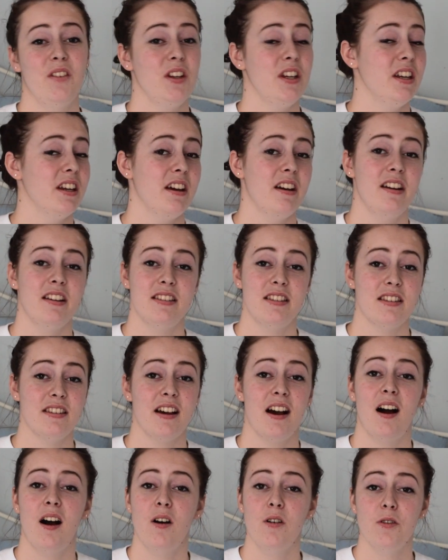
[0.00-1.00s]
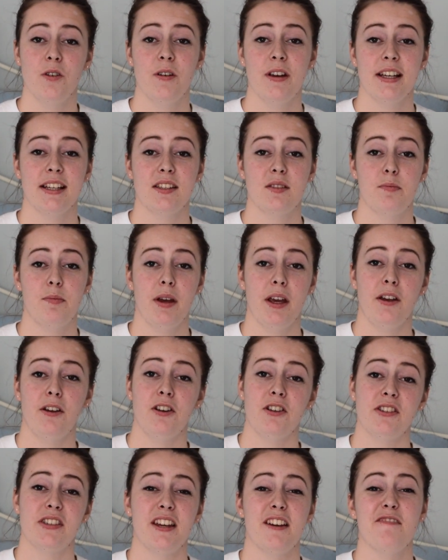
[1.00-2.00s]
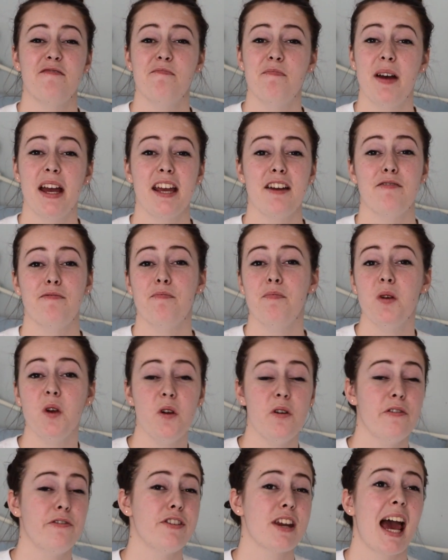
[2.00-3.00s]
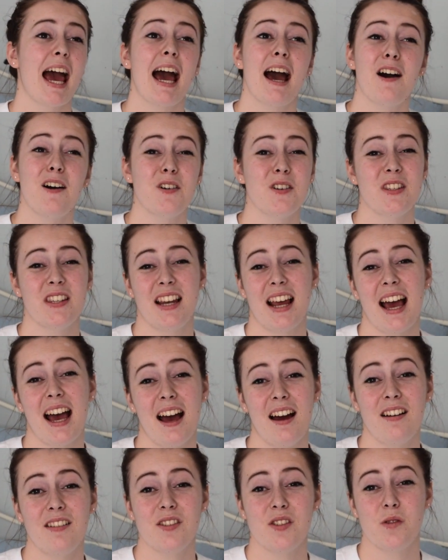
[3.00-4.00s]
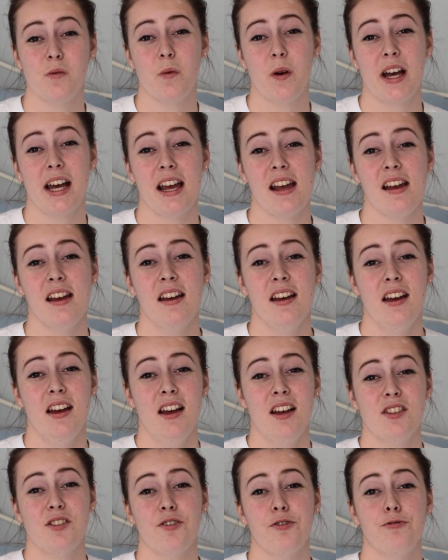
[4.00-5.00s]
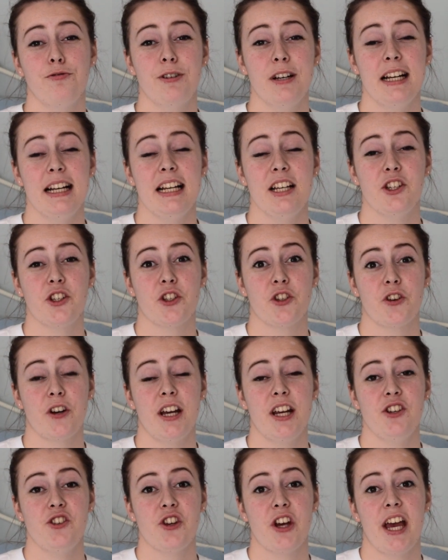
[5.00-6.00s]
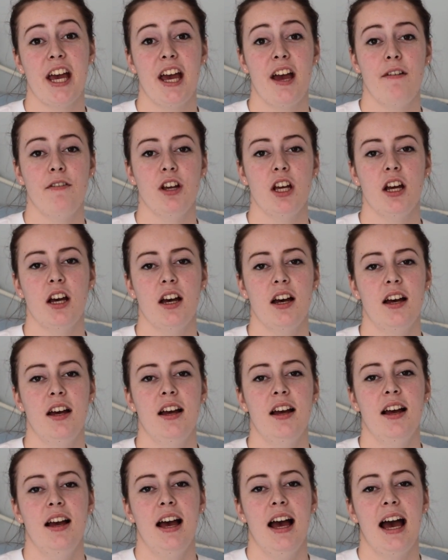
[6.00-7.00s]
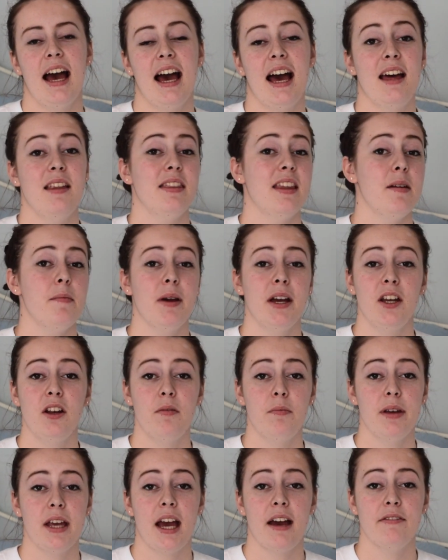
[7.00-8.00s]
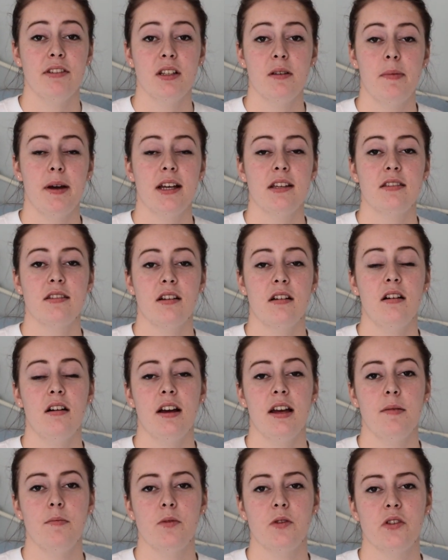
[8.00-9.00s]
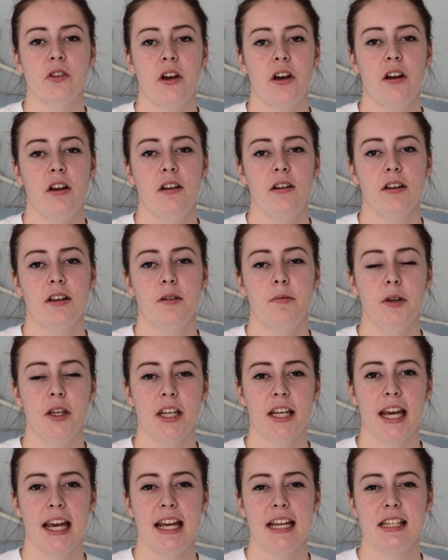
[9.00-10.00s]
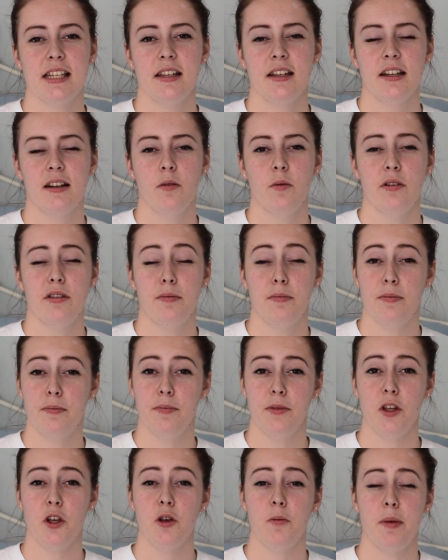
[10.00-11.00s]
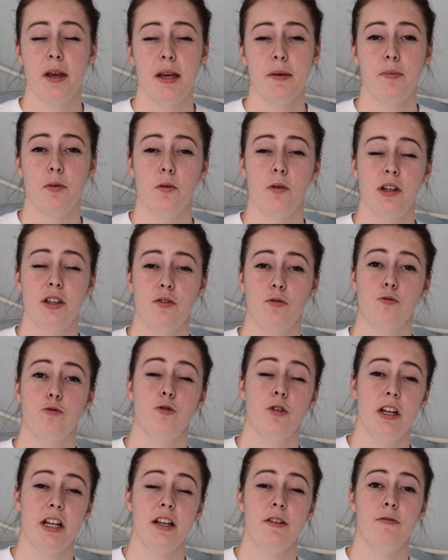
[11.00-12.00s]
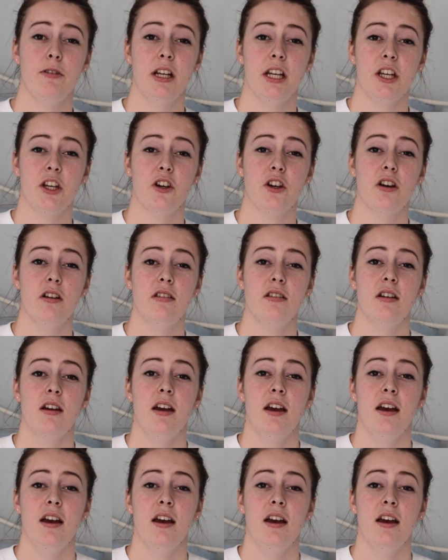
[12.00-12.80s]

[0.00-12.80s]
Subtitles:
this is a whole new experience. They may have moved hours and hours away to a really strange area, and they may not be having the best time. So communicating with new people is really, really good.